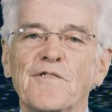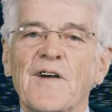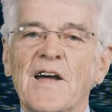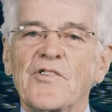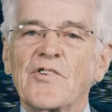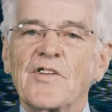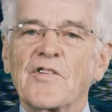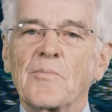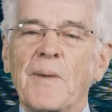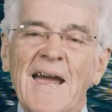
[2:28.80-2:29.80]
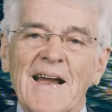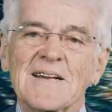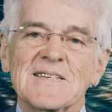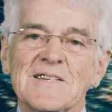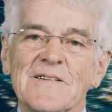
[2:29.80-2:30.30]
funds into
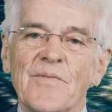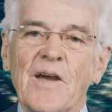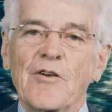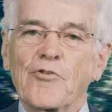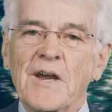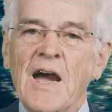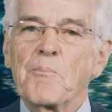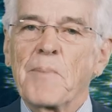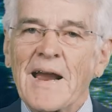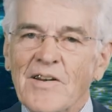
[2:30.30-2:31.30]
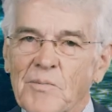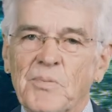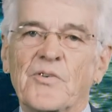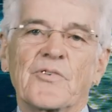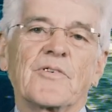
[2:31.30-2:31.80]
banks and create bank
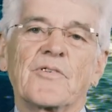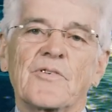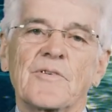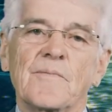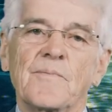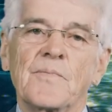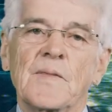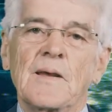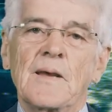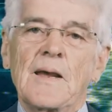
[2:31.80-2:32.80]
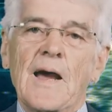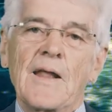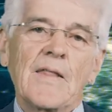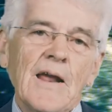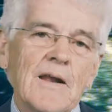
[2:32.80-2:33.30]
deposits.
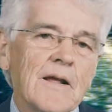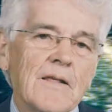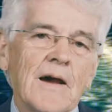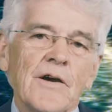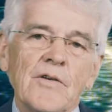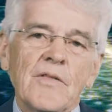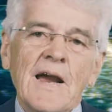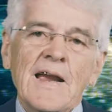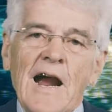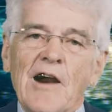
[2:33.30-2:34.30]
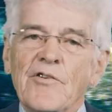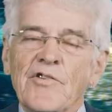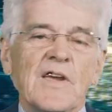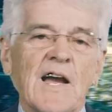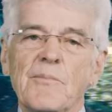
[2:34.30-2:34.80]
And that
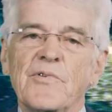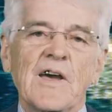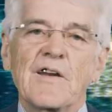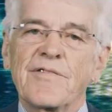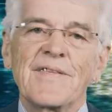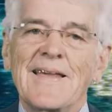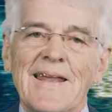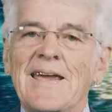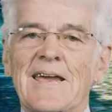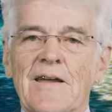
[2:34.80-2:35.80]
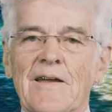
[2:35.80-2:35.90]
currency comes out of thin air,